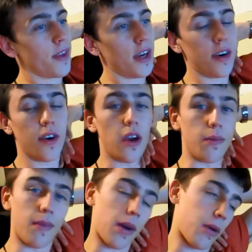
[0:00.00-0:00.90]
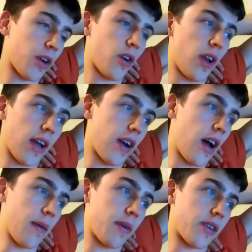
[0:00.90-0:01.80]
I don't know. And I'm going to call it a
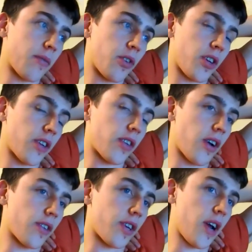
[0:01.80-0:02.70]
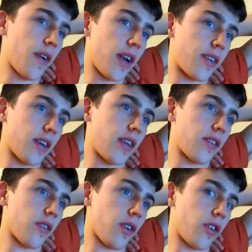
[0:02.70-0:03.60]
night, because I'm just going to start staring at it, and it's
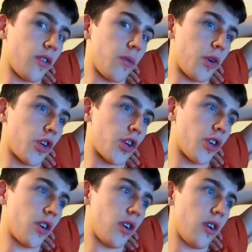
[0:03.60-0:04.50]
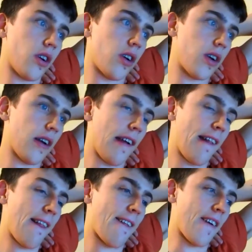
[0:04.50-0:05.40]
not going to do much.
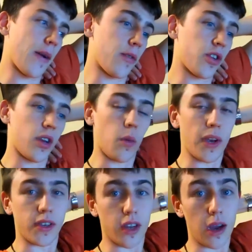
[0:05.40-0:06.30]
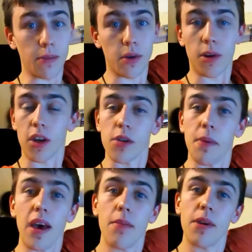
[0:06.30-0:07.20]
I'm just going to waste time. So I'm going to go to
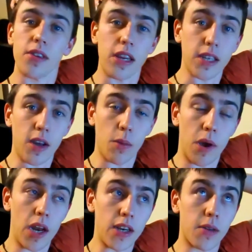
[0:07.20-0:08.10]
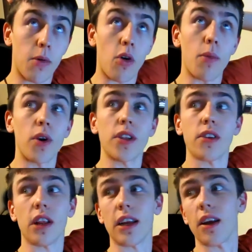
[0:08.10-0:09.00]
bed, because I need to get up early tomorrow morning so
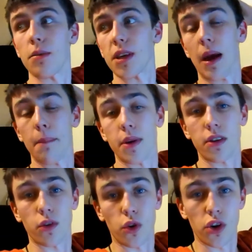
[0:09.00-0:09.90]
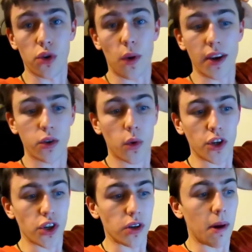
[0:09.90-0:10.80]
that I can get up to campus in order to ask
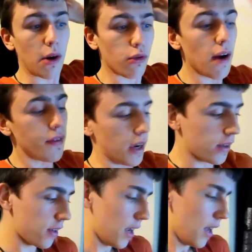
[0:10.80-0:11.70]
questions about graphics.